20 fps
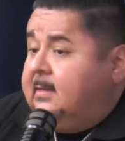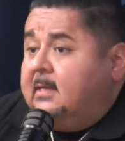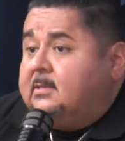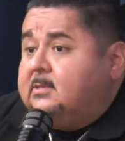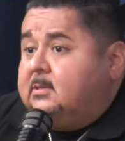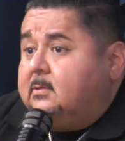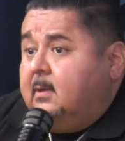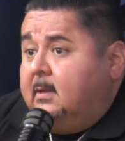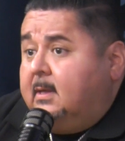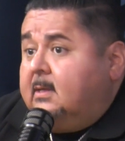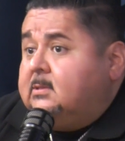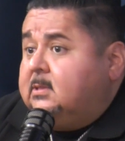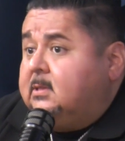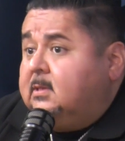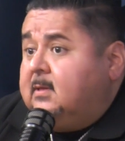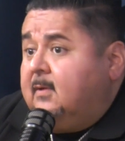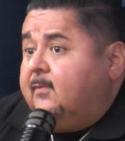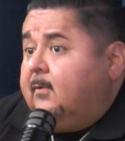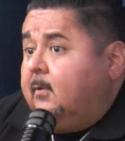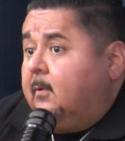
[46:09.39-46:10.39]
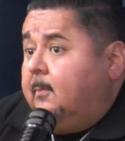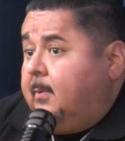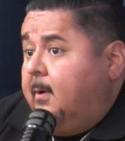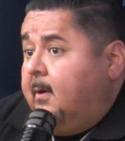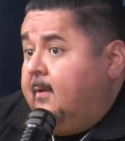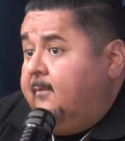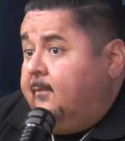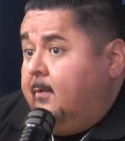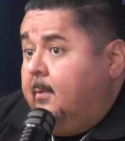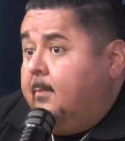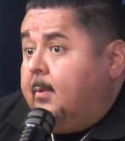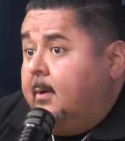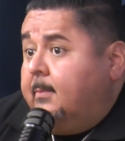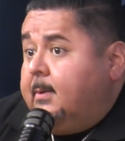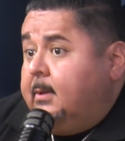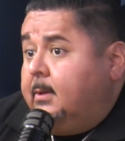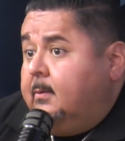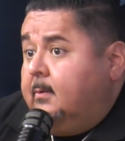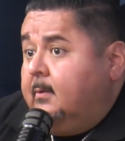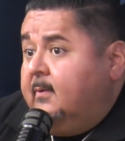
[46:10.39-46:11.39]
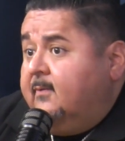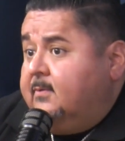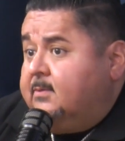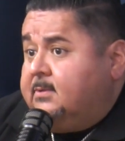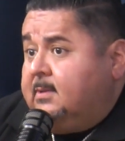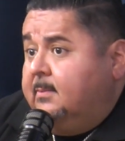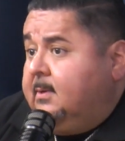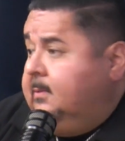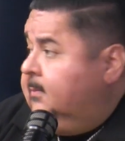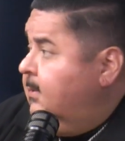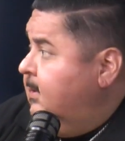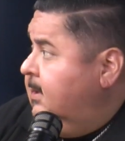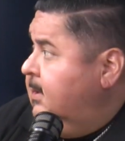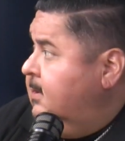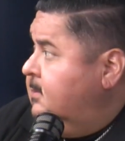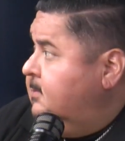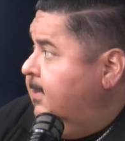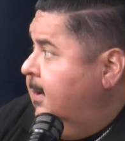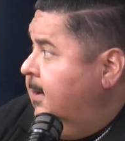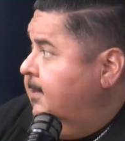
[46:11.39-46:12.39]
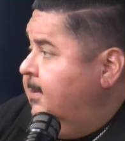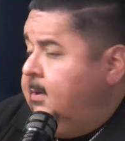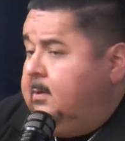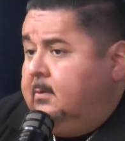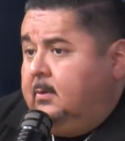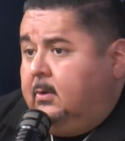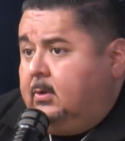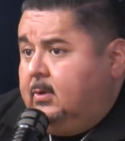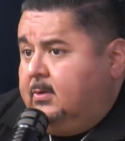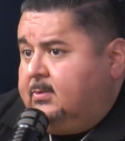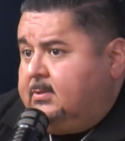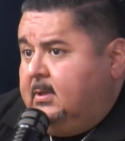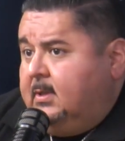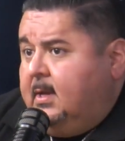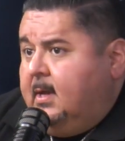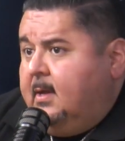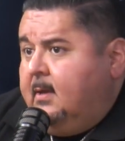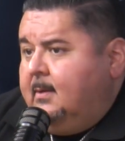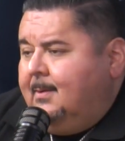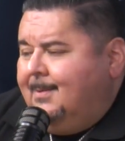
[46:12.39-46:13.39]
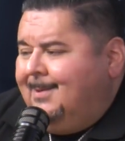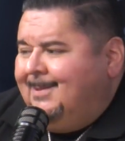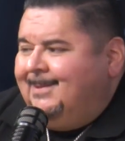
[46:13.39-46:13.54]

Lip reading: That's the difficult part for a barbecuer. If somebody really does barbecue and cooks a lot,